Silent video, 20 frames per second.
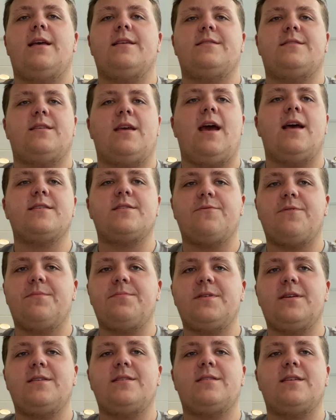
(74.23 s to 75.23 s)
the
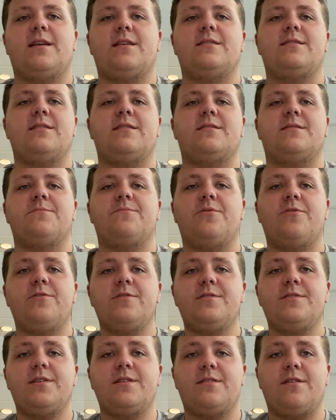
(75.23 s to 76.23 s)
website says, it's
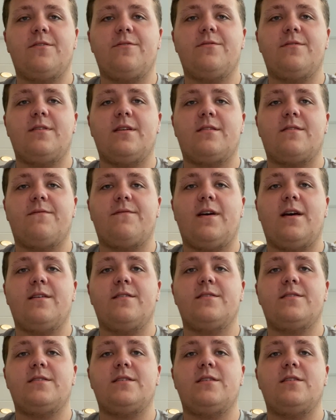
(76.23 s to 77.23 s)
important to note that the
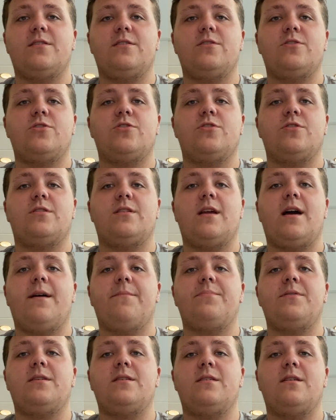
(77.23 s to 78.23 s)
fallacy should not
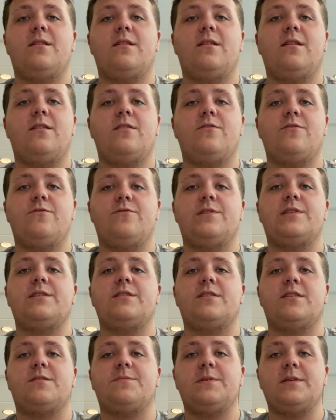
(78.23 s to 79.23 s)
be used to
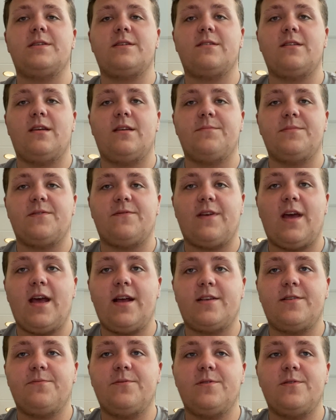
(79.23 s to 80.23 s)
dismiss claims of
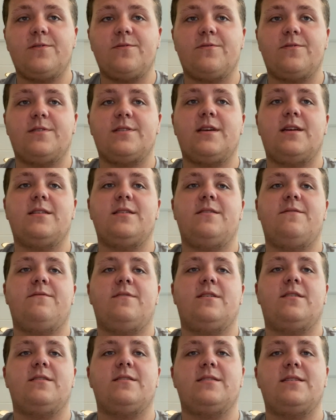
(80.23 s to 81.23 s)
experts or scientific
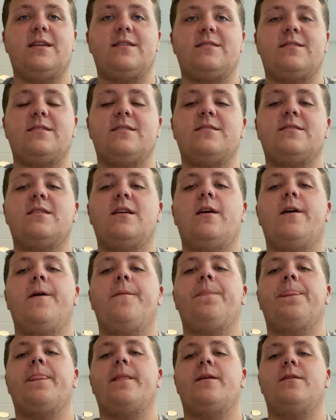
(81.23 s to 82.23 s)
consensus.
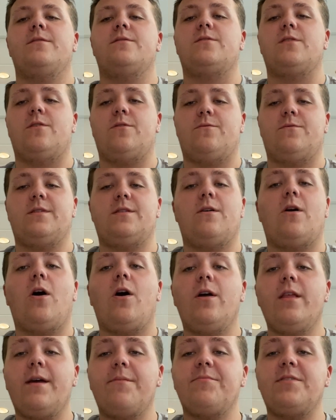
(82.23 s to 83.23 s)
So what
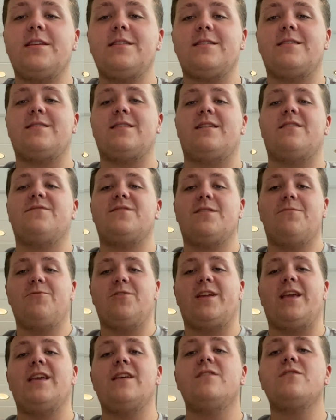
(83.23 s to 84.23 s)
all that means is that if someone
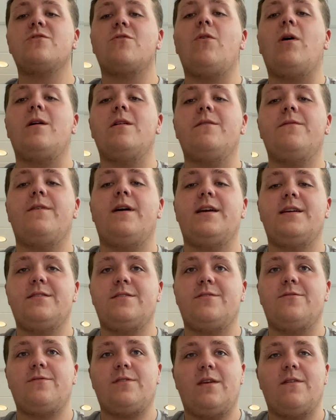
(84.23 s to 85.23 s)
is qualified
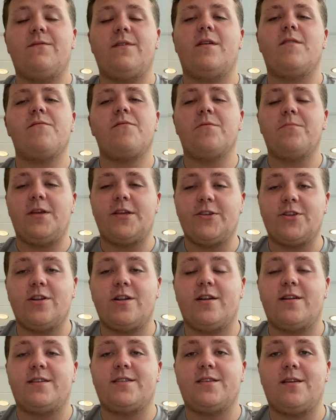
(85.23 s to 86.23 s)
to give information
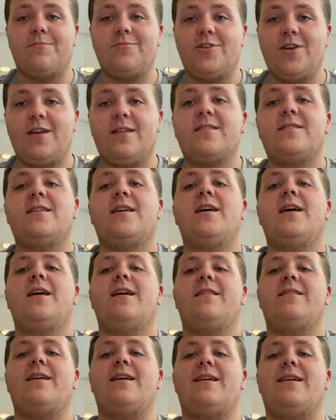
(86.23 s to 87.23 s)
on a subject,
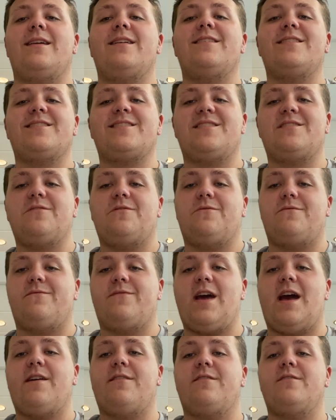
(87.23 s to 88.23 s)
that it is still
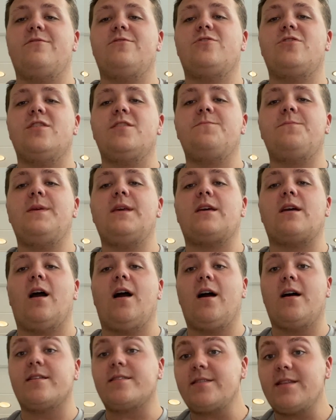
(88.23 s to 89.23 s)
valid. Just
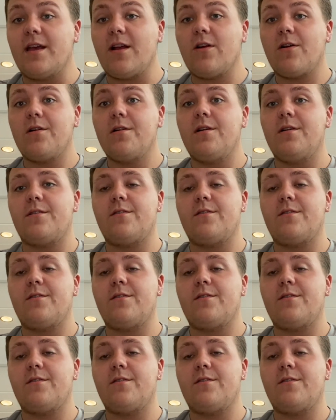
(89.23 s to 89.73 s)
because they are